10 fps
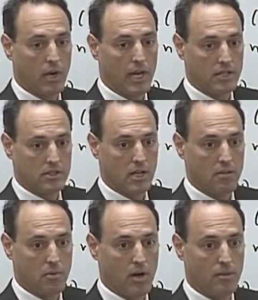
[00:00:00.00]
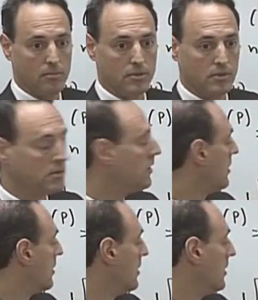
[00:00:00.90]
the right-hand side problems.
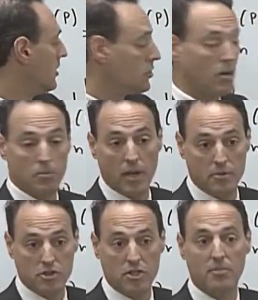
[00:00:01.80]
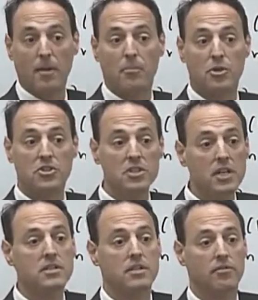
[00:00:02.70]
So I'm using my
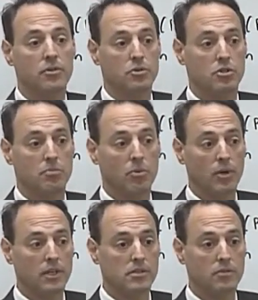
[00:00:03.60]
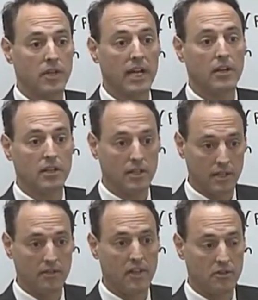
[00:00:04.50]
predicted future points for
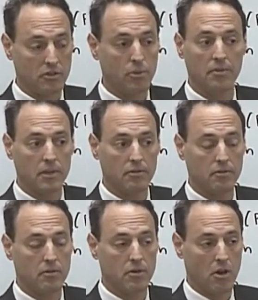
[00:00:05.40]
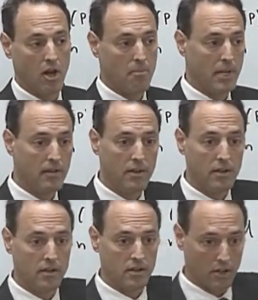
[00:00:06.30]
calculating that derivative. Not my
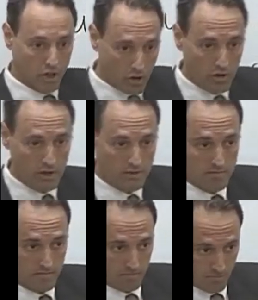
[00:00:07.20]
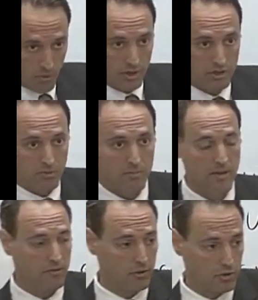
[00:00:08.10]
current points, but
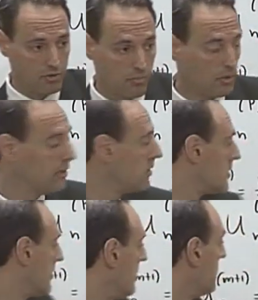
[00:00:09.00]
my future points.